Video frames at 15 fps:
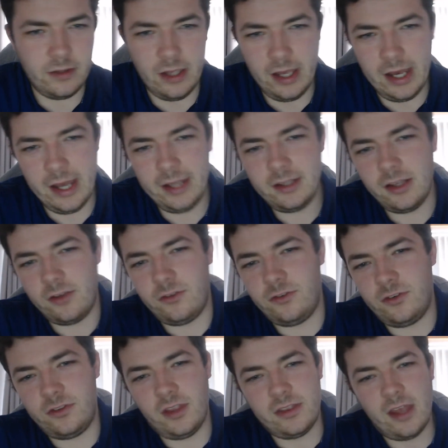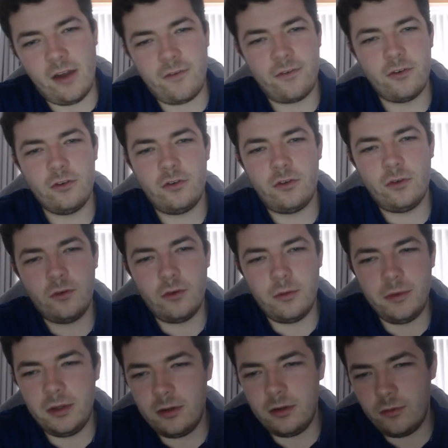I think this is just the difference. So I
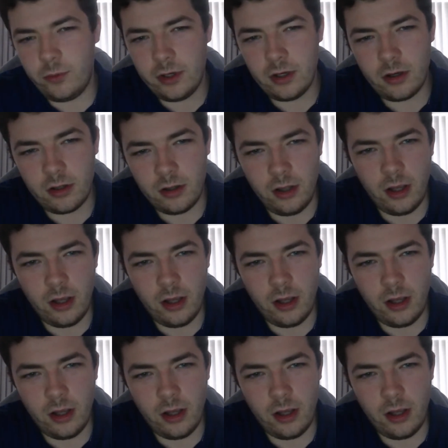mean, we are.